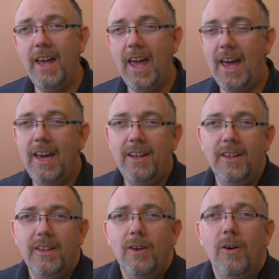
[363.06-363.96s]
I had,
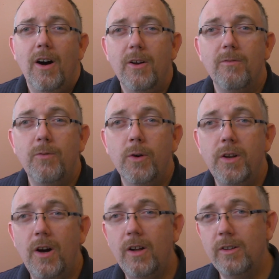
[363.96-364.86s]

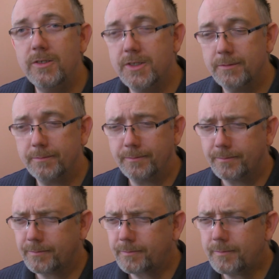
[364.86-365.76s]
$140
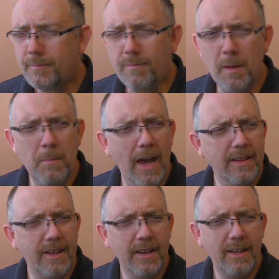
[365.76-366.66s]
back
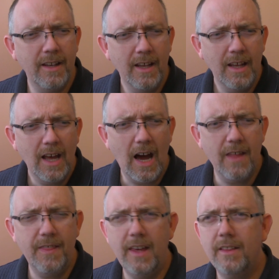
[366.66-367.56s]
then. I
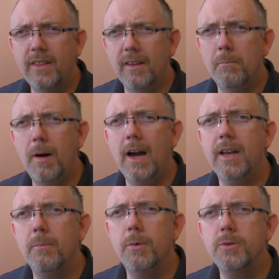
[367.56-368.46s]
think that
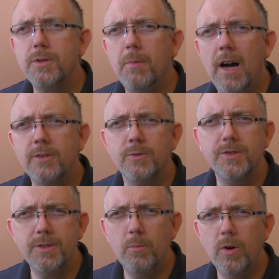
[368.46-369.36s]
buying a booster box was
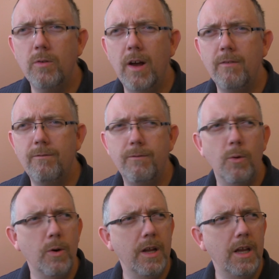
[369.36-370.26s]
somewhere around
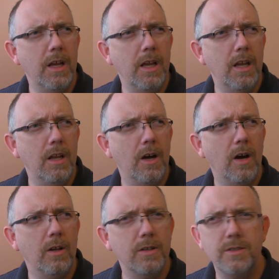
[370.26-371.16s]

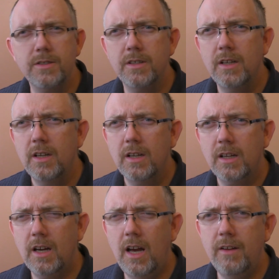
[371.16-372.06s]
$40
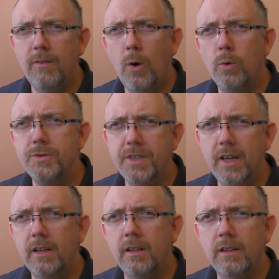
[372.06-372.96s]
kind of
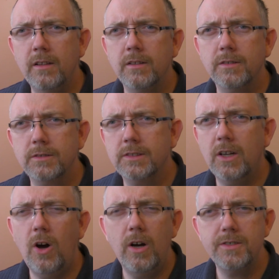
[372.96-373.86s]
wholesale
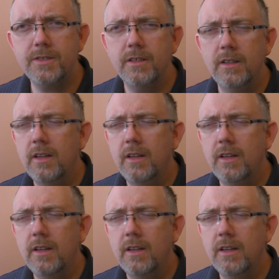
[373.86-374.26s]
cost.